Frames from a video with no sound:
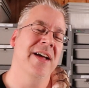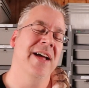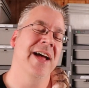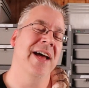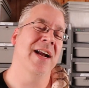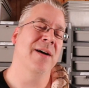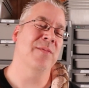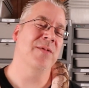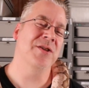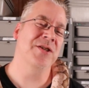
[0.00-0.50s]

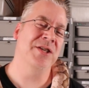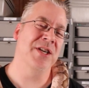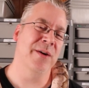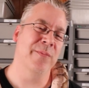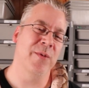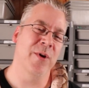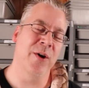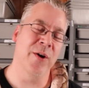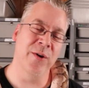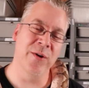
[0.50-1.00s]
and I'm gonna
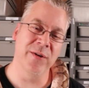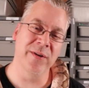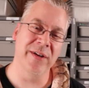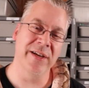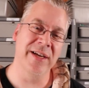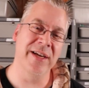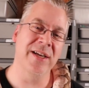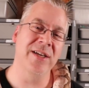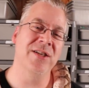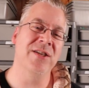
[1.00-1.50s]
ship
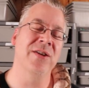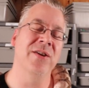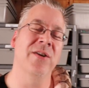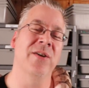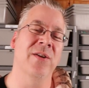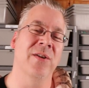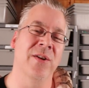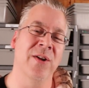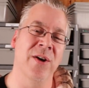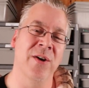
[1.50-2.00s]
only to
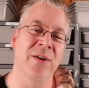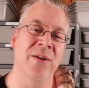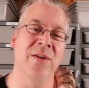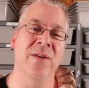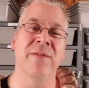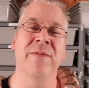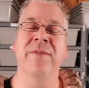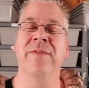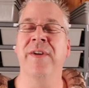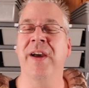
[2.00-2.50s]
your
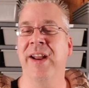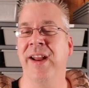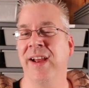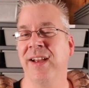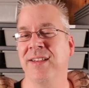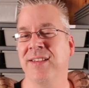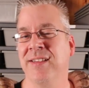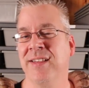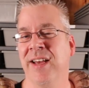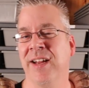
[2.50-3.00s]
local
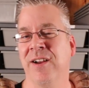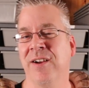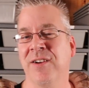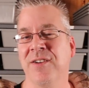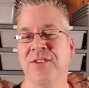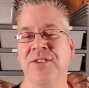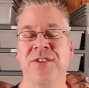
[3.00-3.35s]
FedEx center,